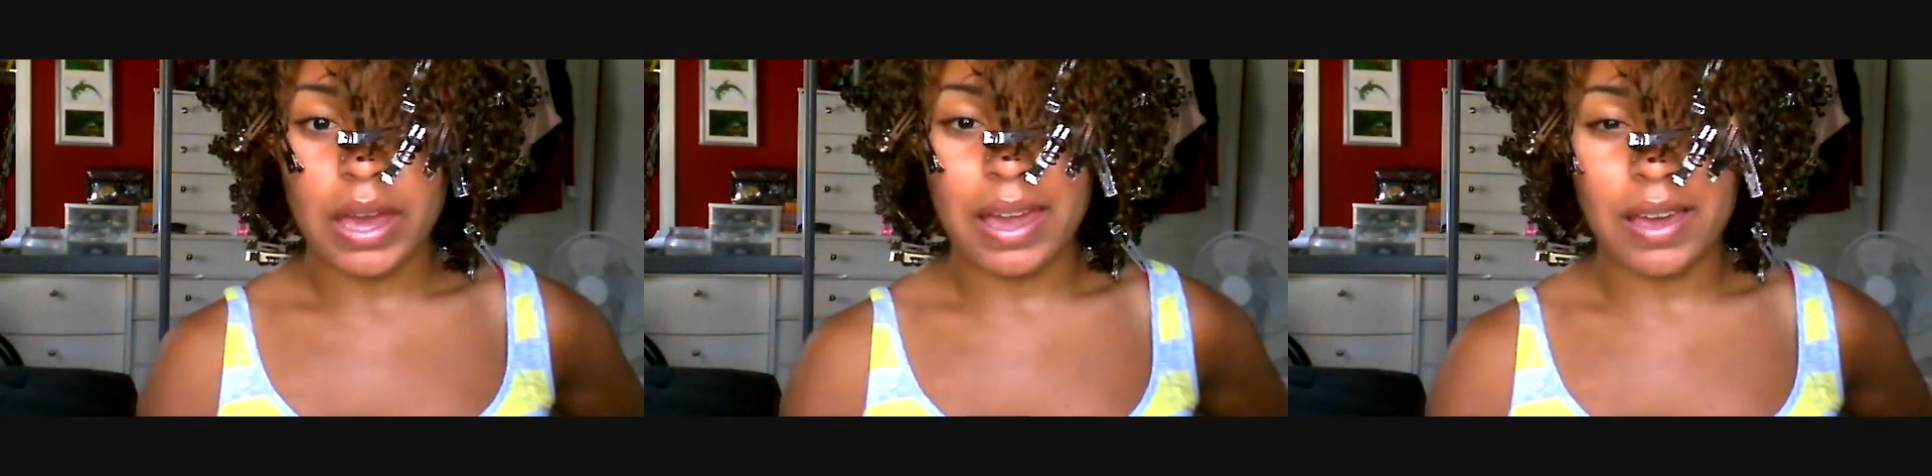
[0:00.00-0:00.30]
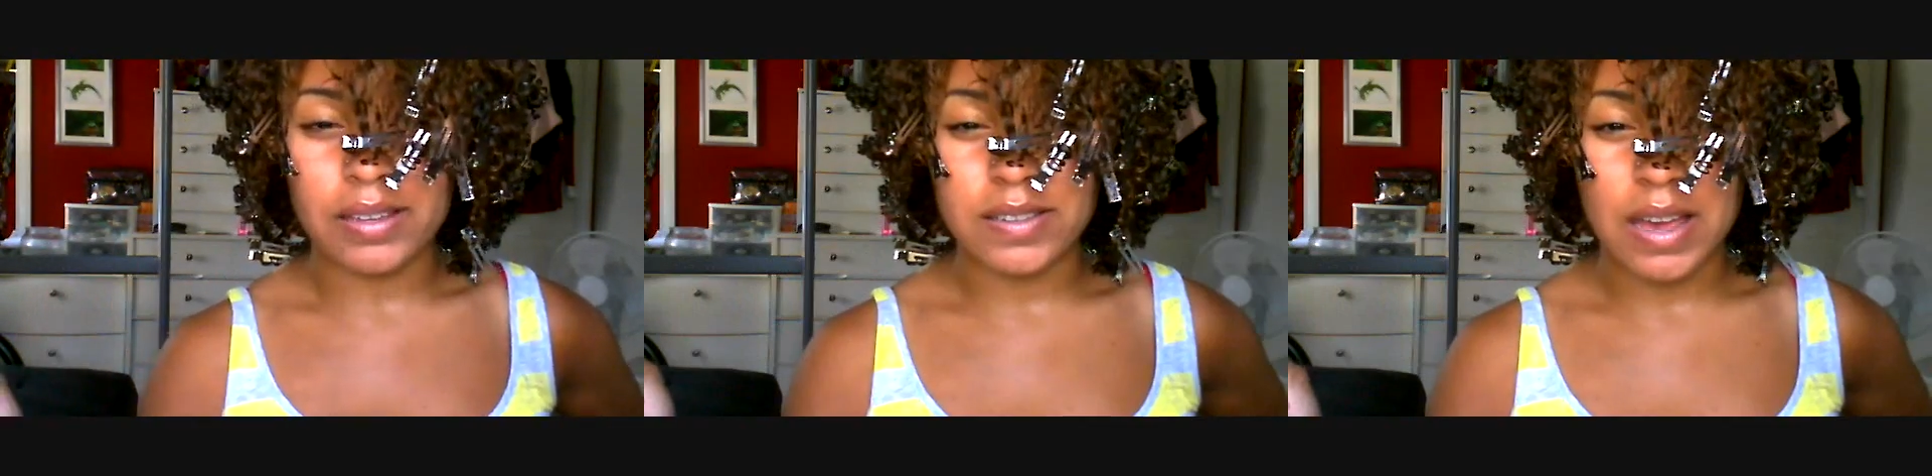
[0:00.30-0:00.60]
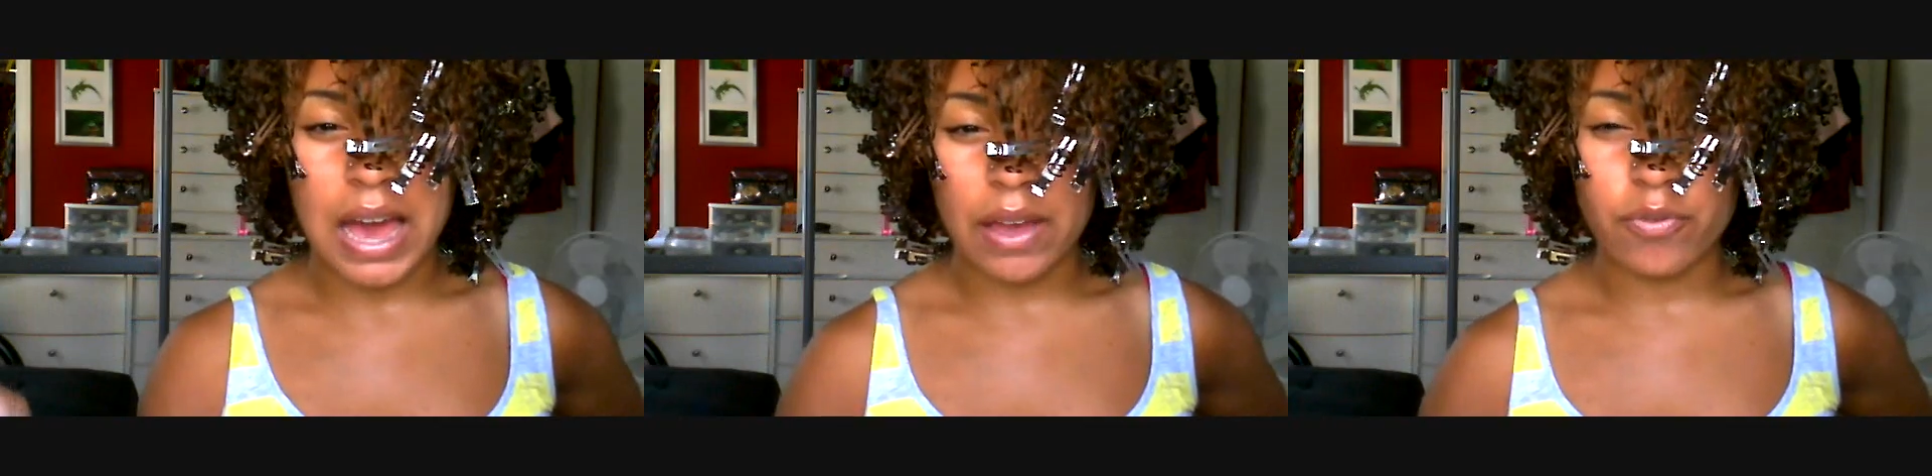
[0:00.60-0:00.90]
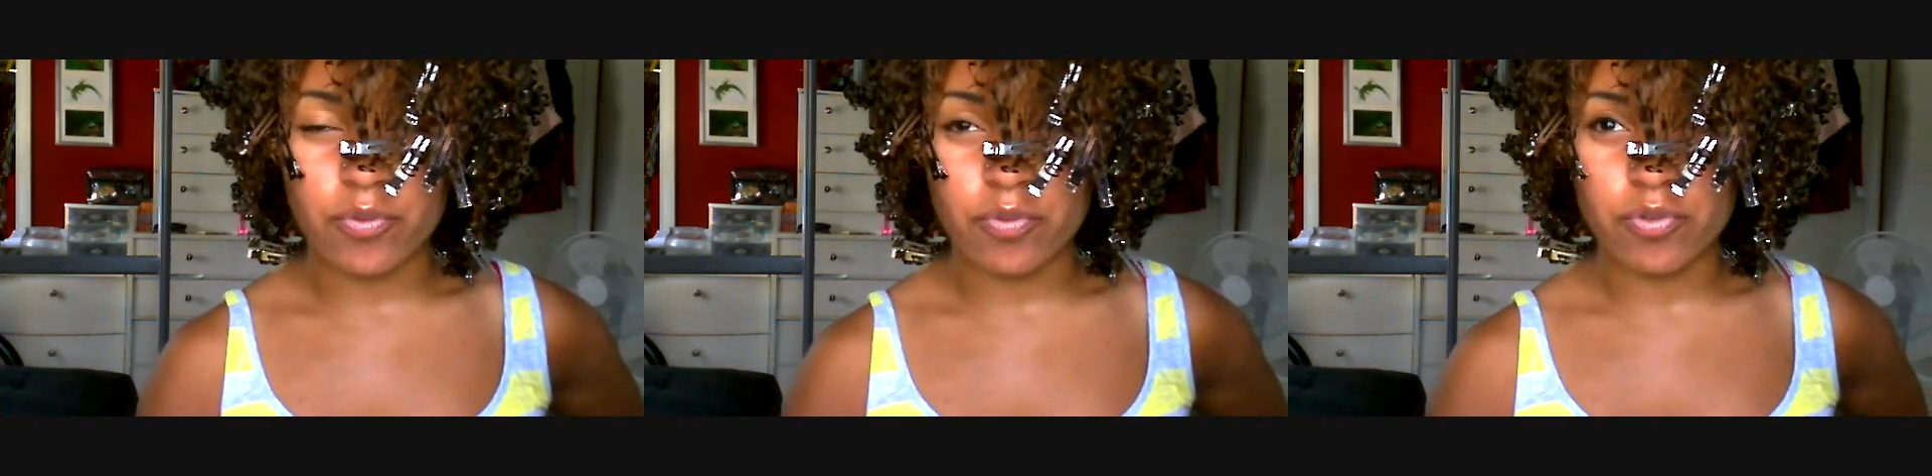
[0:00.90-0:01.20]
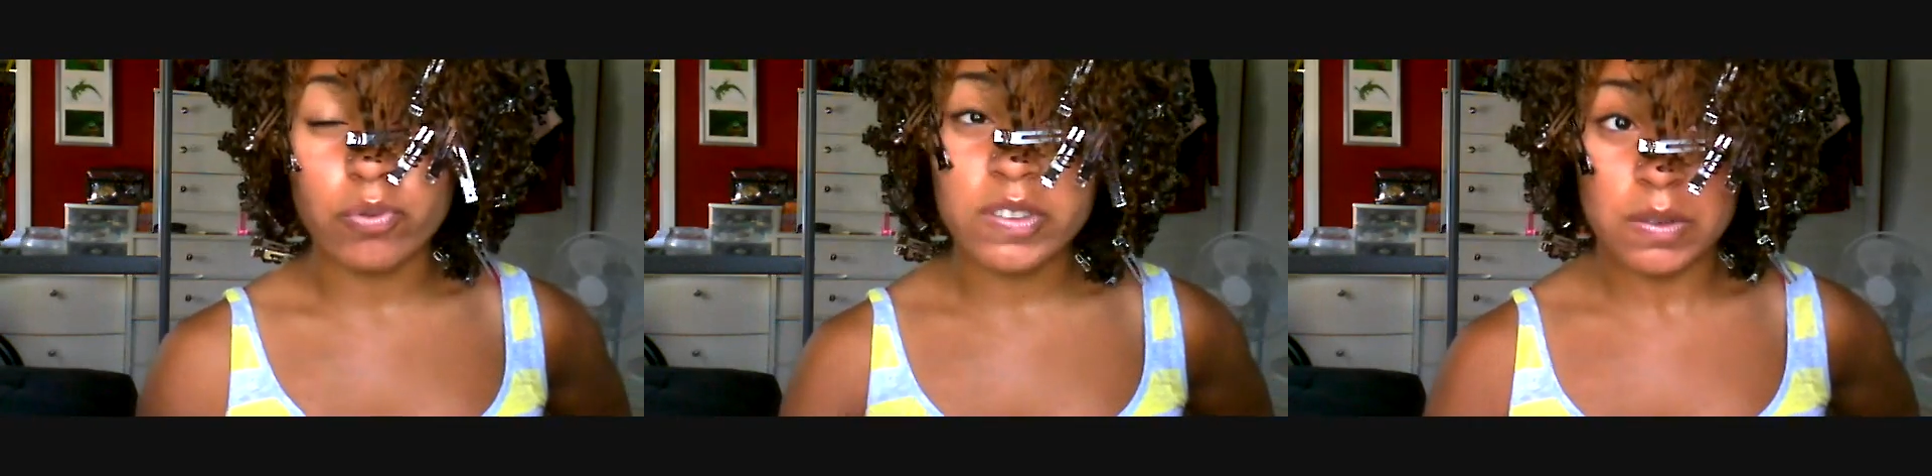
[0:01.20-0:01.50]
And I
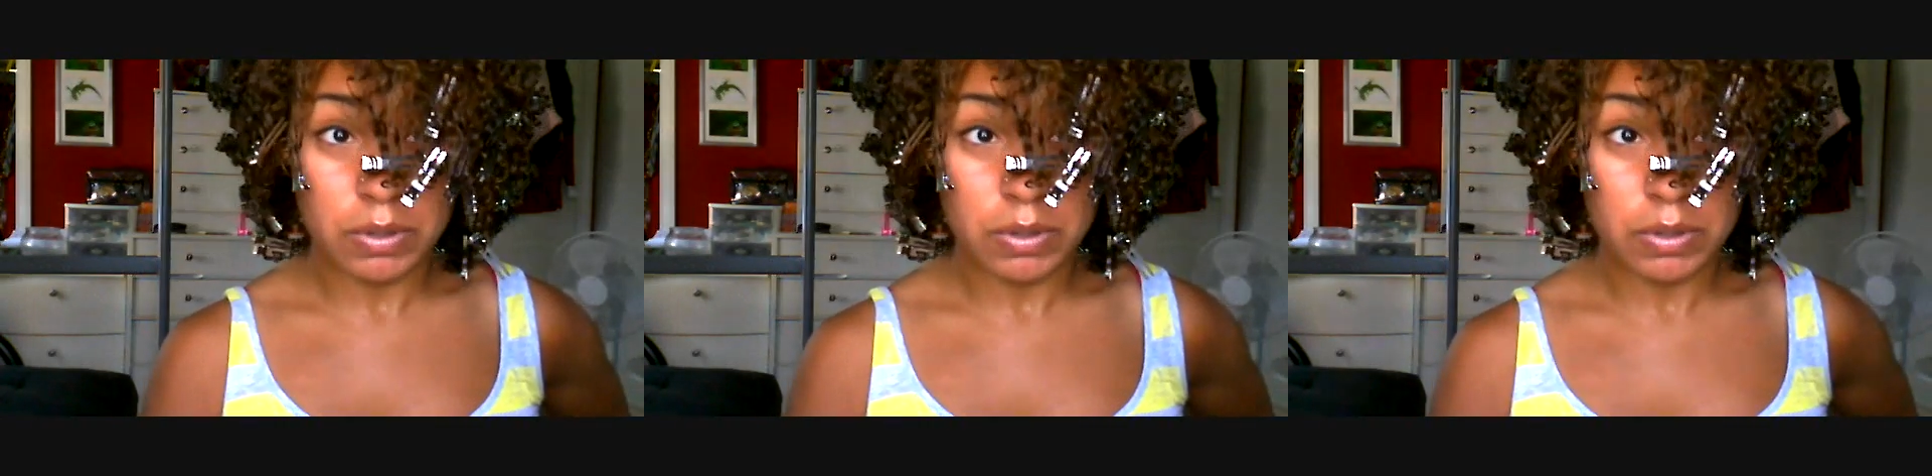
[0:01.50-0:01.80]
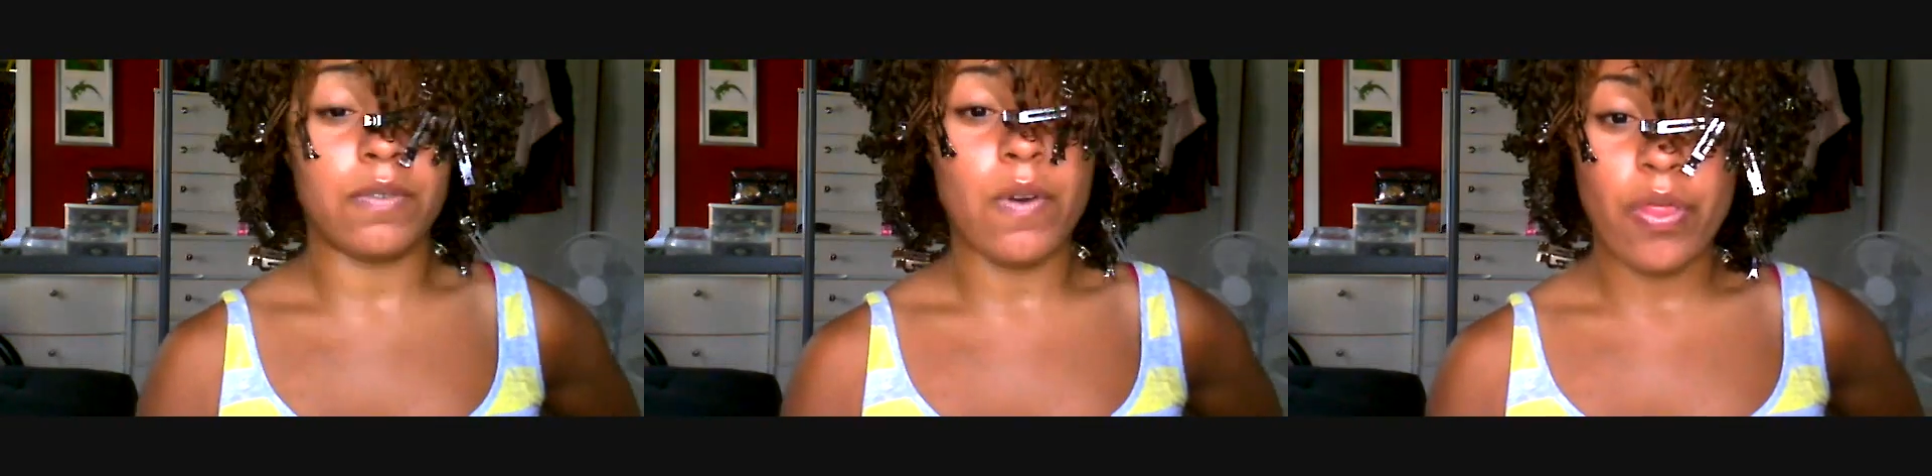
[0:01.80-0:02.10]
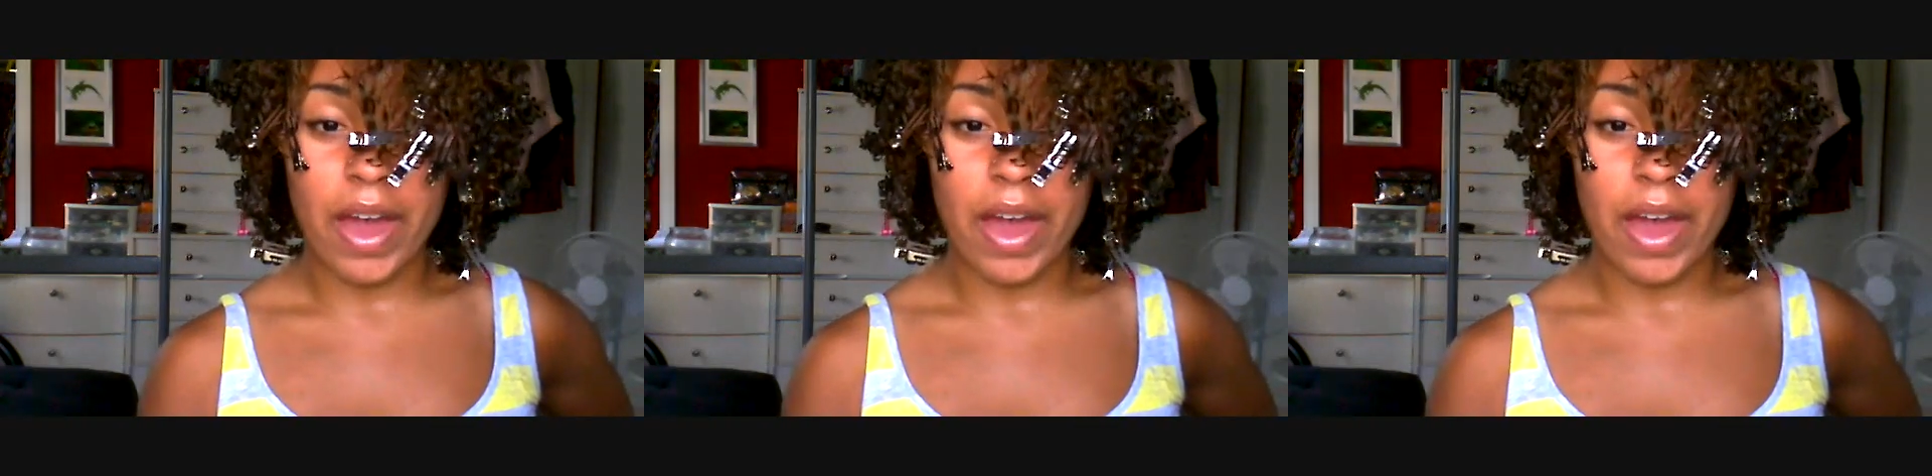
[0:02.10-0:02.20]
used to believe